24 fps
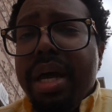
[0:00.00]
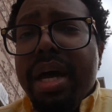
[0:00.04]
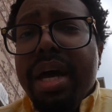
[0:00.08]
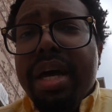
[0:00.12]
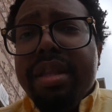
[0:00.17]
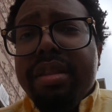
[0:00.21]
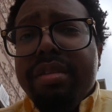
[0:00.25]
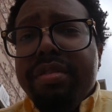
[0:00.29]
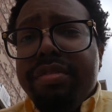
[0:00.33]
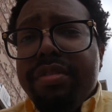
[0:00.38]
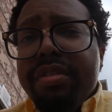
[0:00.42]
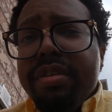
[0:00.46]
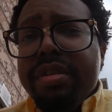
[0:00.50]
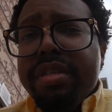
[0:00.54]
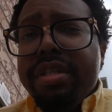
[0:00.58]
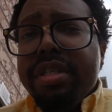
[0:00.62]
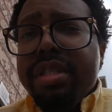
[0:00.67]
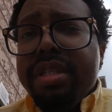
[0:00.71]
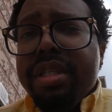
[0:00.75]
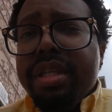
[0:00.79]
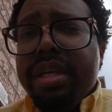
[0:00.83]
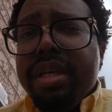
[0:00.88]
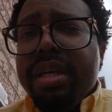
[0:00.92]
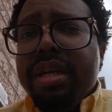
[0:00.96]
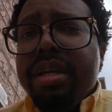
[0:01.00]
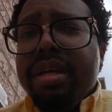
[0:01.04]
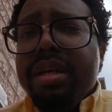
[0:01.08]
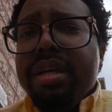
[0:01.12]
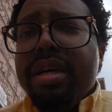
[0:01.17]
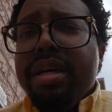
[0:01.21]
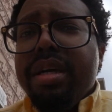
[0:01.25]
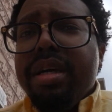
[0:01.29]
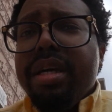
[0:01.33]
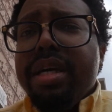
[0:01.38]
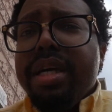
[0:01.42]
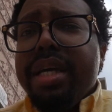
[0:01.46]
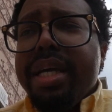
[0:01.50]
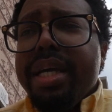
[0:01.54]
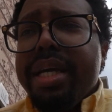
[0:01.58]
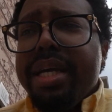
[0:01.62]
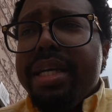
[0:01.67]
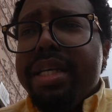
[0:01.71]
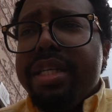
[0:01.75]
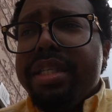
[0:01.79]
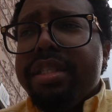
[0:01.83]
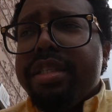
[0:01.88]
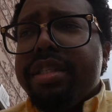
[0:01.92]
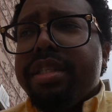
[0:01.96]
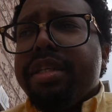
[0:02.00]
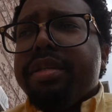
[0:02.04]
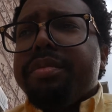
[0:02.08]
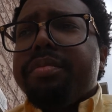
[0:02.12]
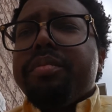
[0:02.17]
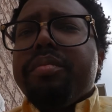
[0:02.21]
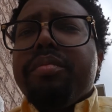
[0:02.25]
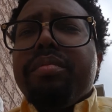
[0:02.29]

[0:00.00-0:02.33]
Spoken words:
And the first thing is